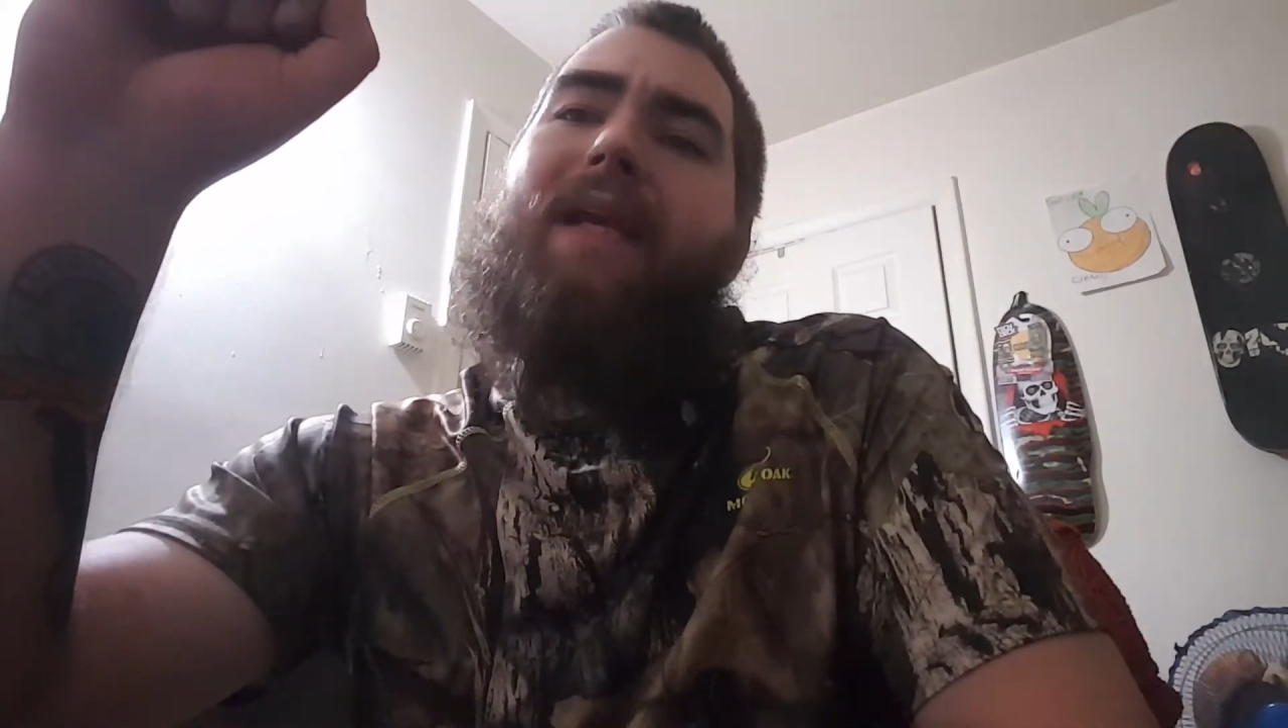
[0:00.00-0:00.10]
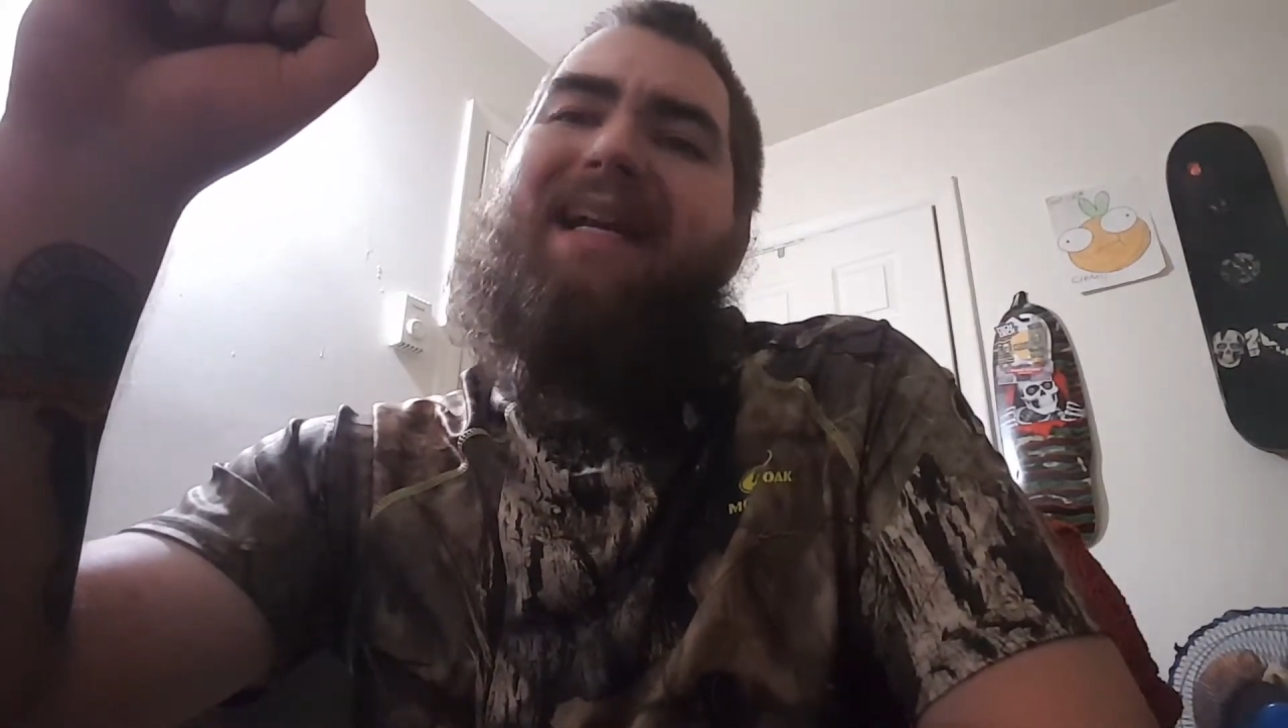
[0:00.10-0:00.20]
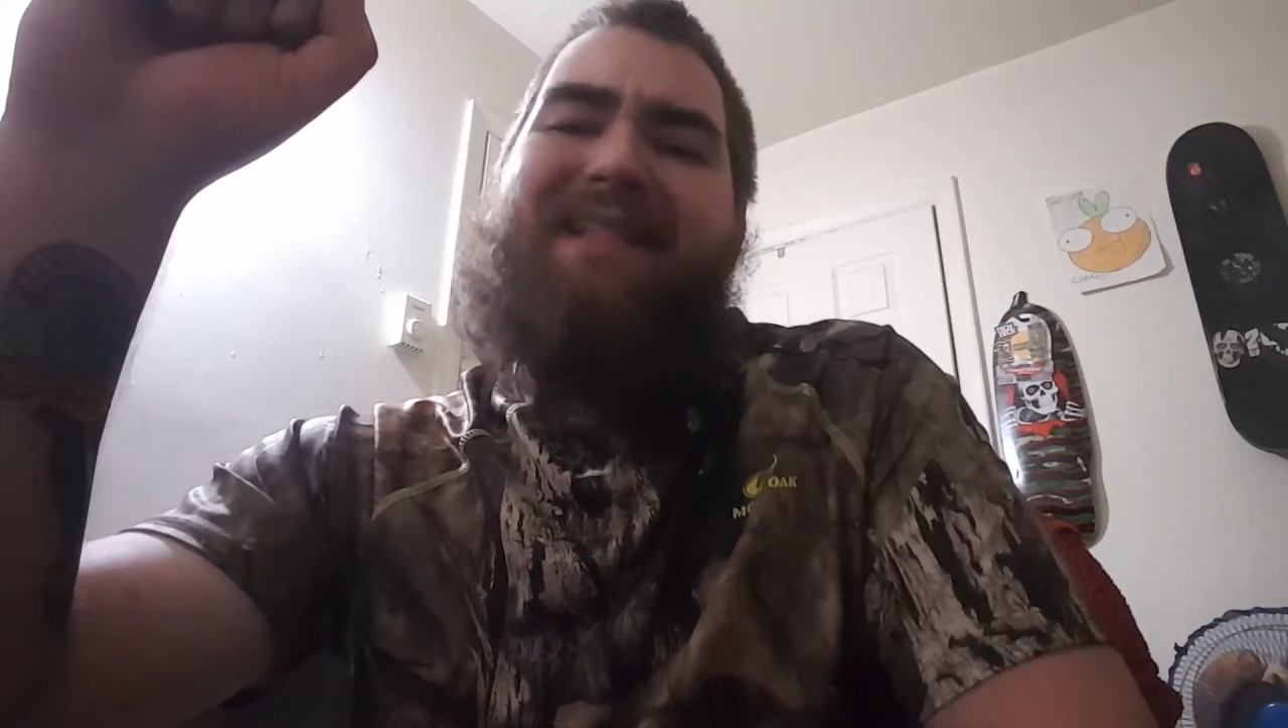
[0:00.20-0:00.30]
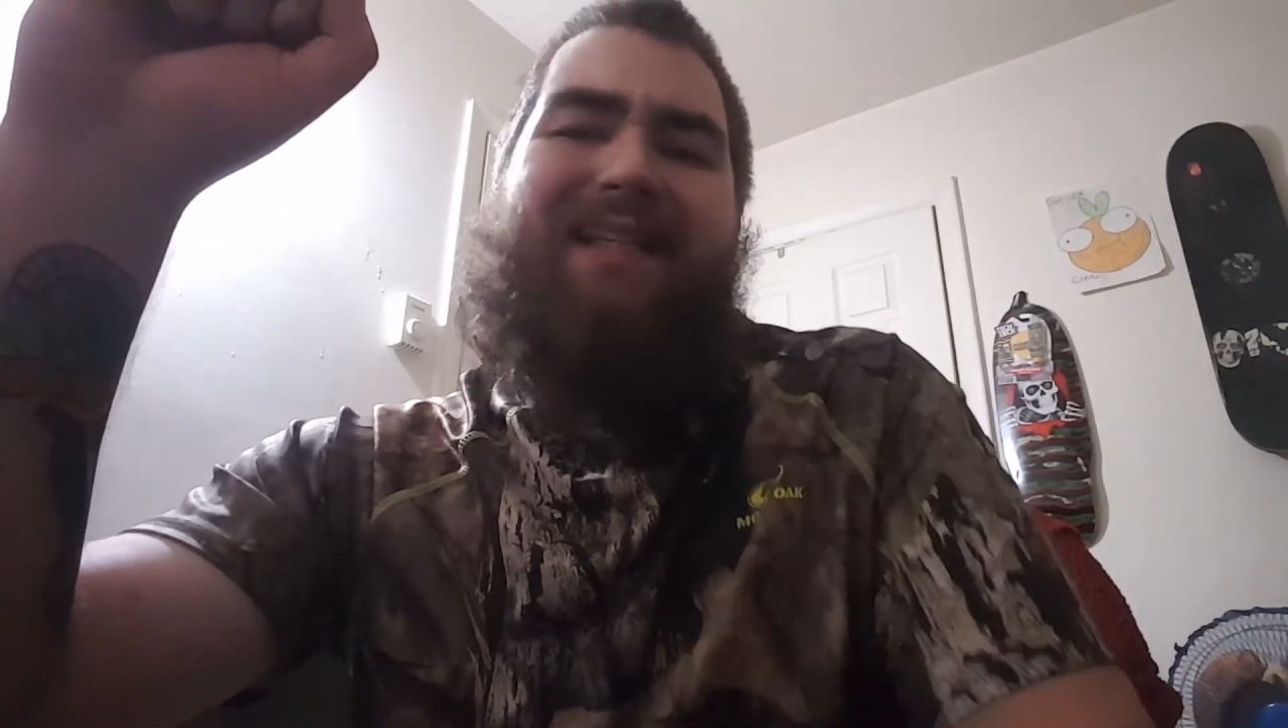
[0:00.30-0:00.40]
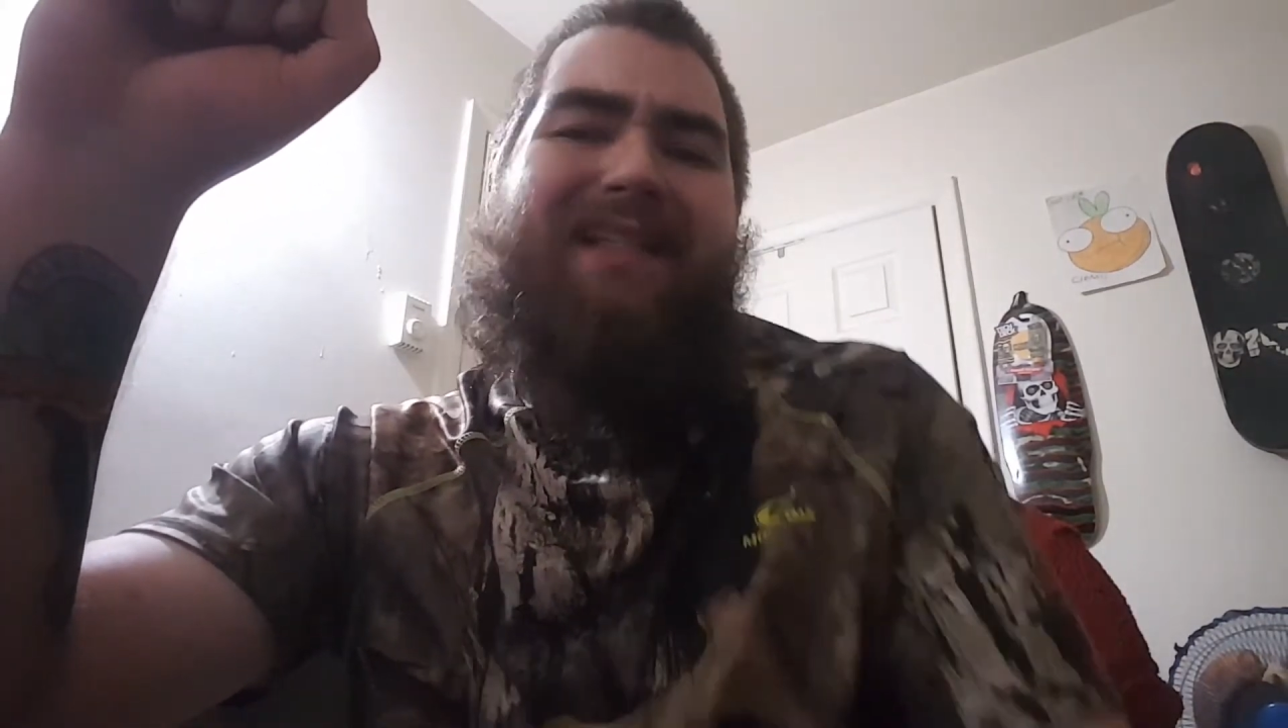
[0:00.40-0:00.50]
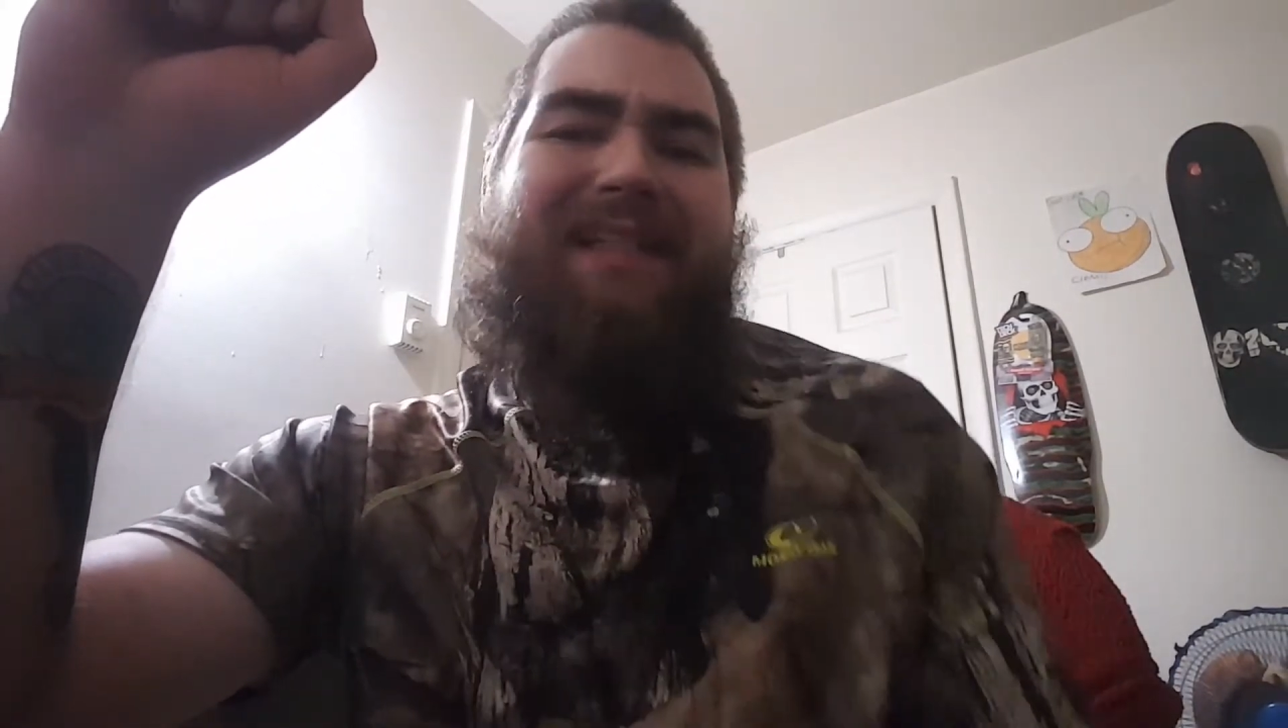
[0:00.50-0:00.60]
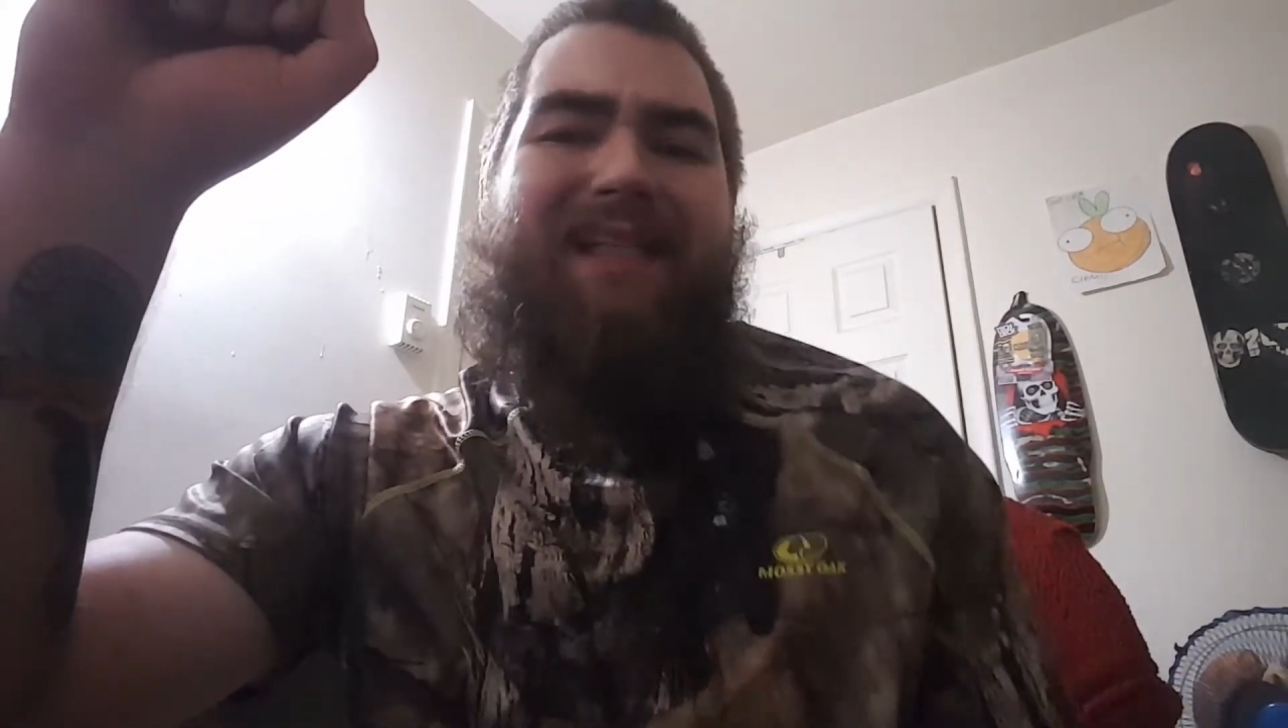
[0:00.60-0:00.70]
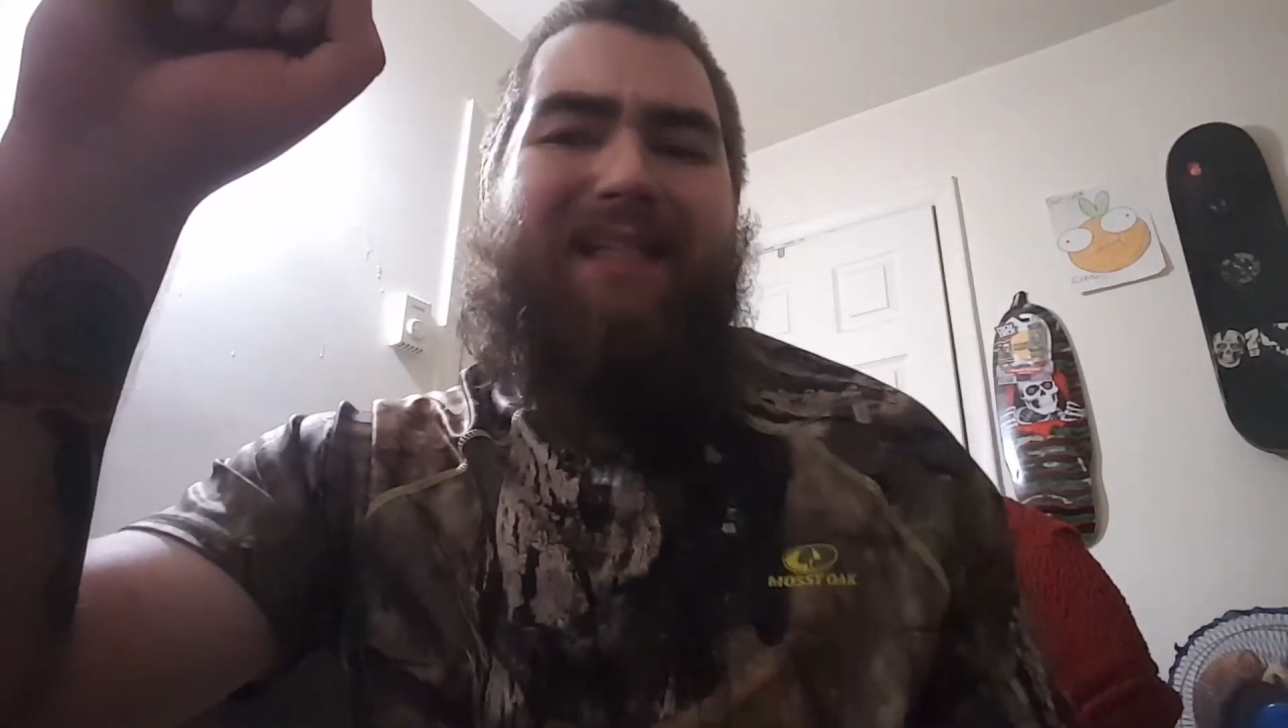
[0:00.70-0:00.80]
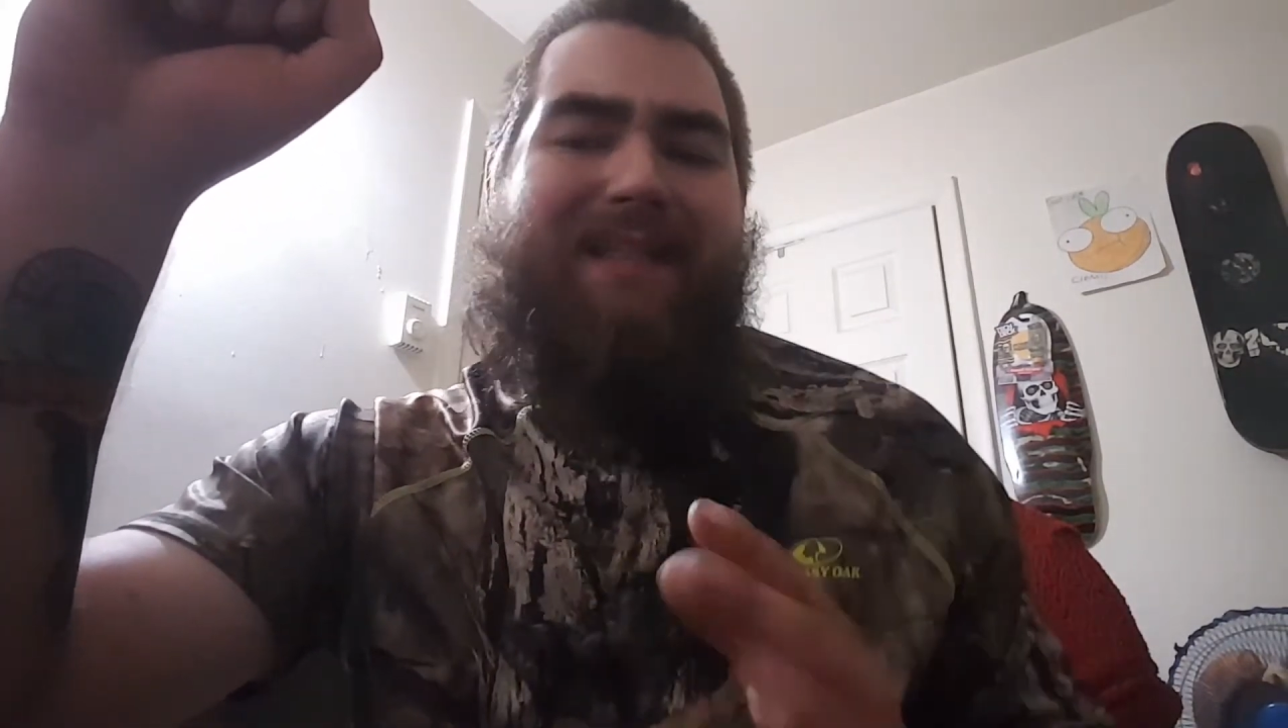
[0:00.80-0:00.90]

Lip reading: I accidentally deleted